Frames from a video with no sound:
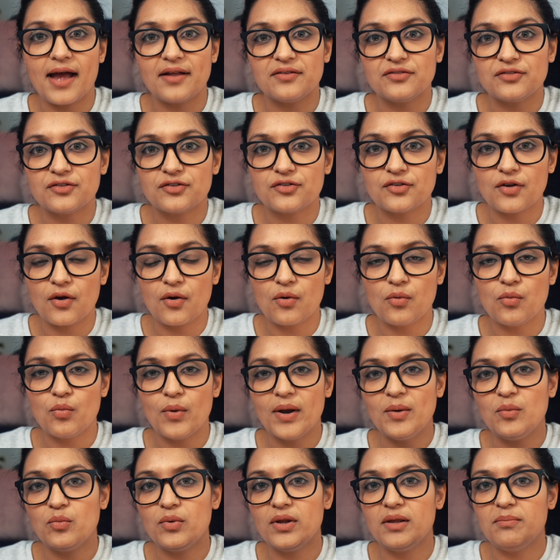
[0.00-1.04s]
and so
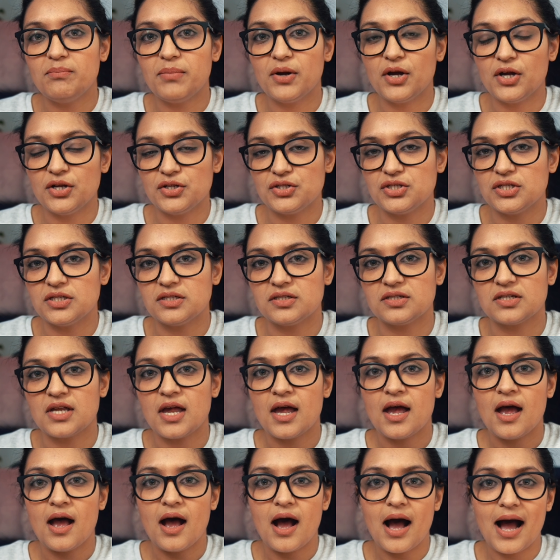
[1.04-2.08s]
when we purchase
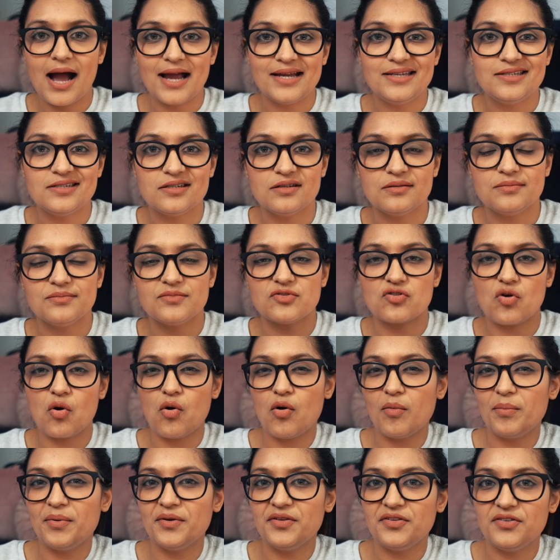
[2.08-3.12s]
items
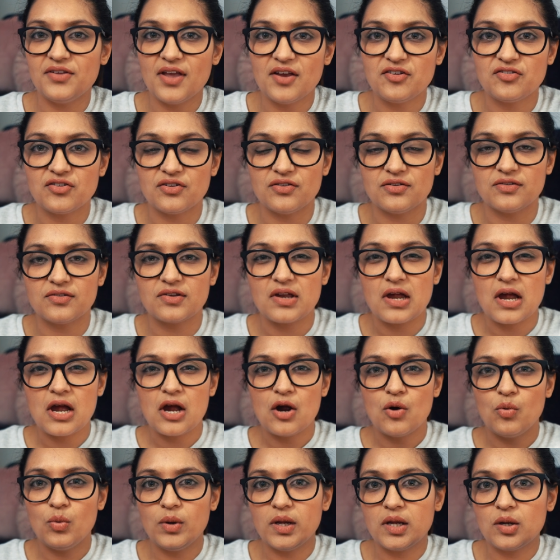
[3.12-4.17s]
or possessions,
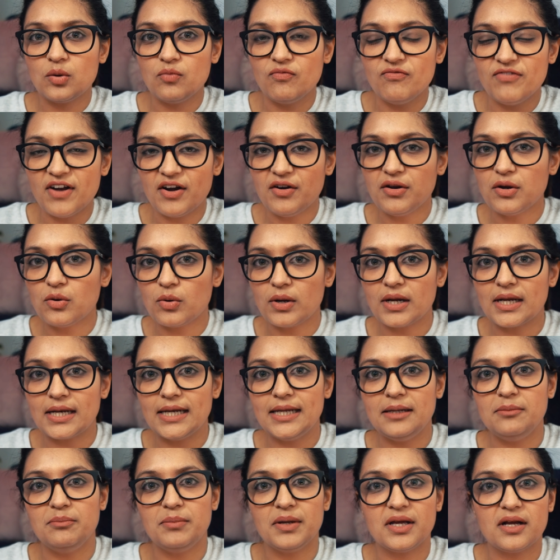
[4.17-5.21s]
we very
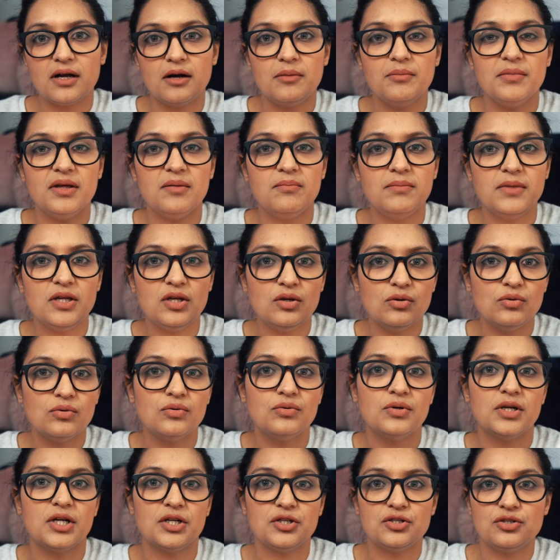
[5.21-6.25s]
quickly become
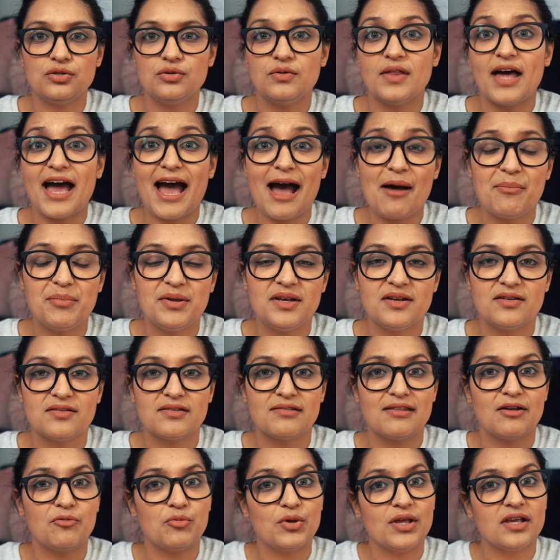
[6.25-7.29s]
immune to the happiness
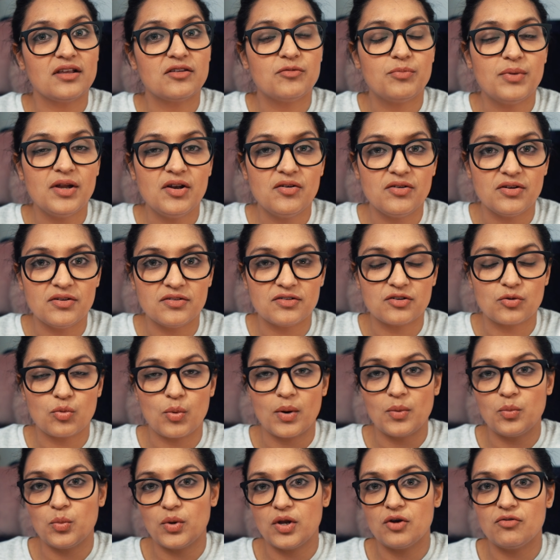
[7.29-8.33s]
that we experienced
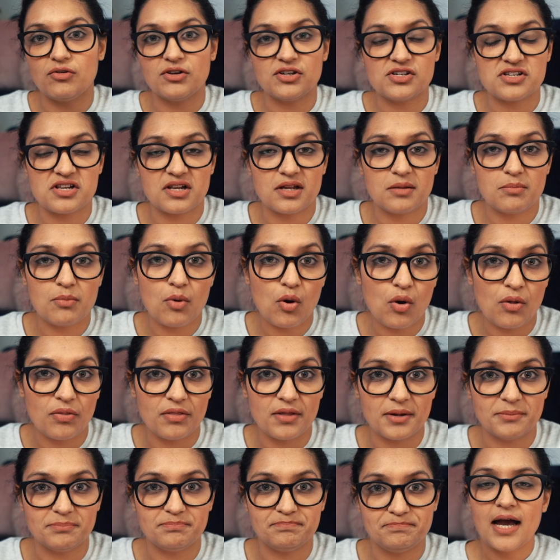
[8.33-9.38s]
when we originally bought
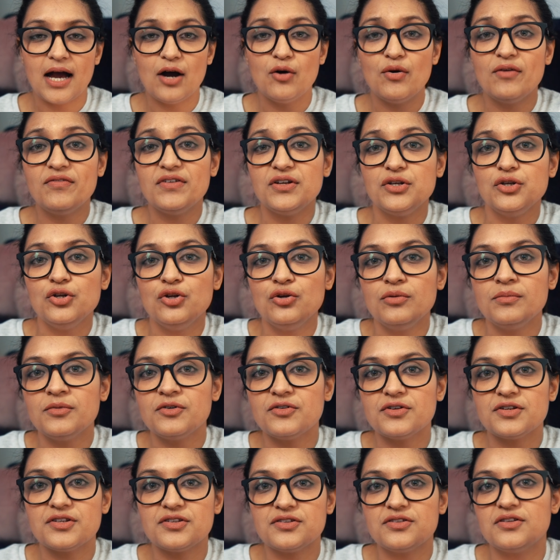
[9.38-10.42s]
them. However,
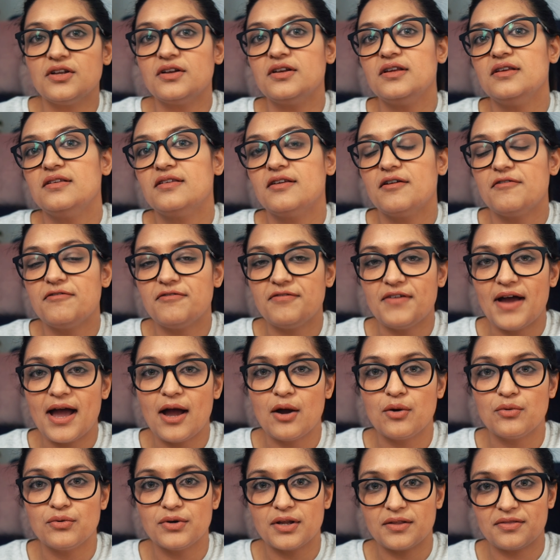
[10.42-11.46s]
numerous studies have
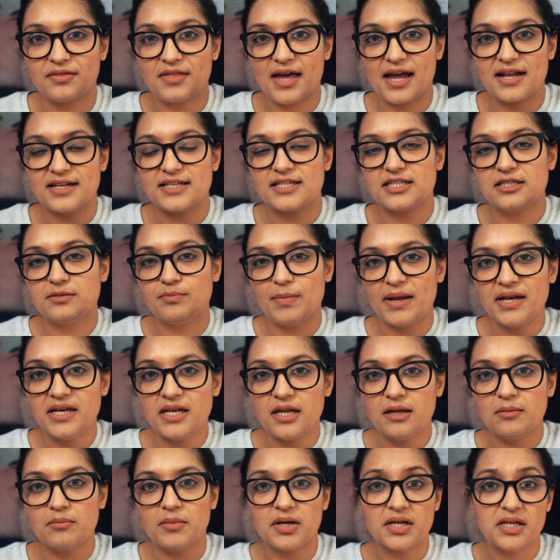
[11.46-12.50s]
found that
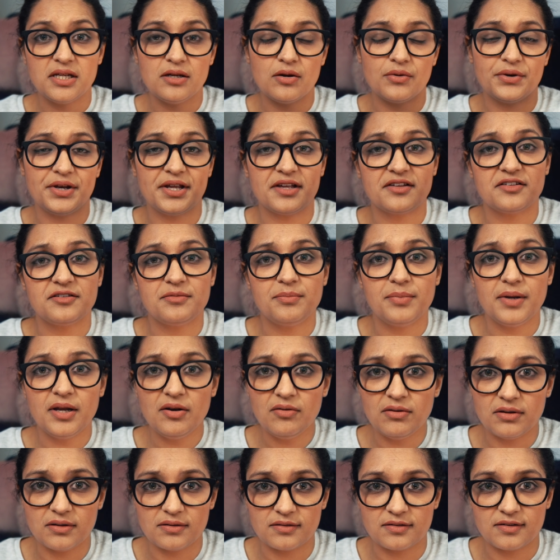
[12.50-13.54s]
spending money on
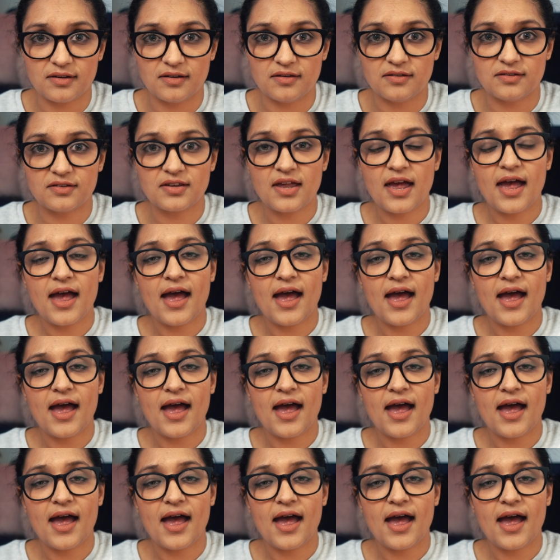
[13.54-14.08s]
experiences